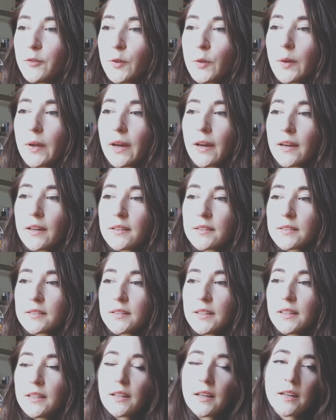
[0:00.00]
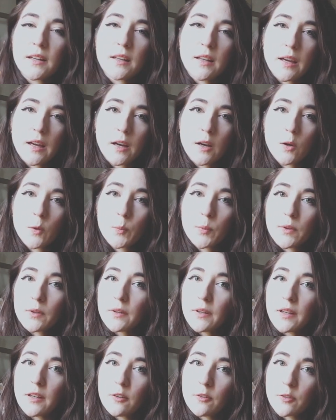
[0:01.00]
If you guys need any
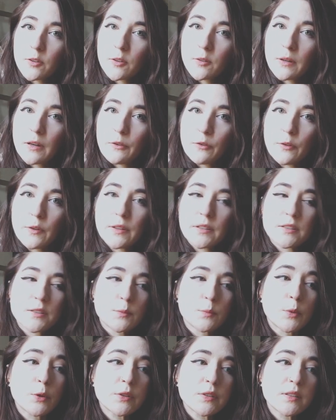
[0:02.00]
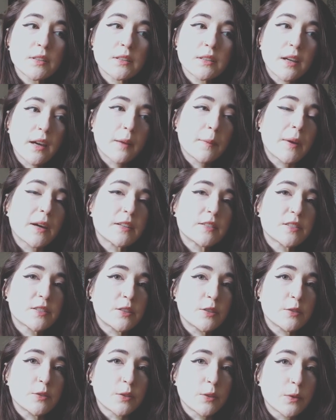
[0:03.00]
help looking for reference, most of the time
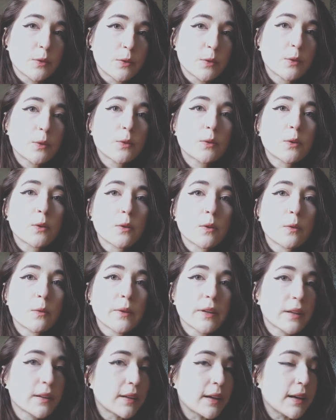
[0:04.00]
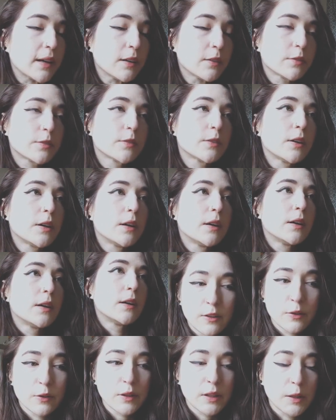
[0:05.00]
I just use Google or real life.
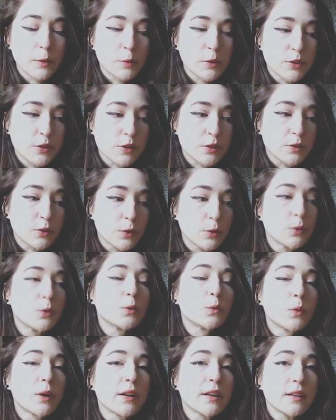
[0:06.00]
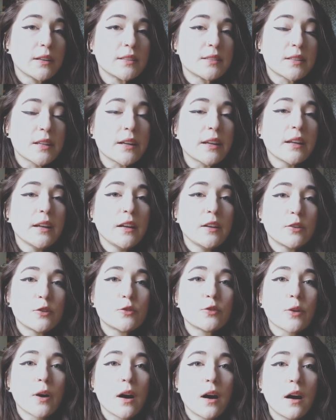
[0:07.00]
I literally will just Google what it is that I
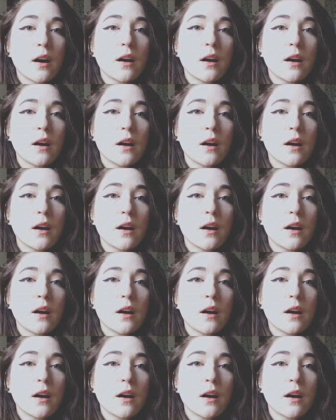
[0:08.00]
need to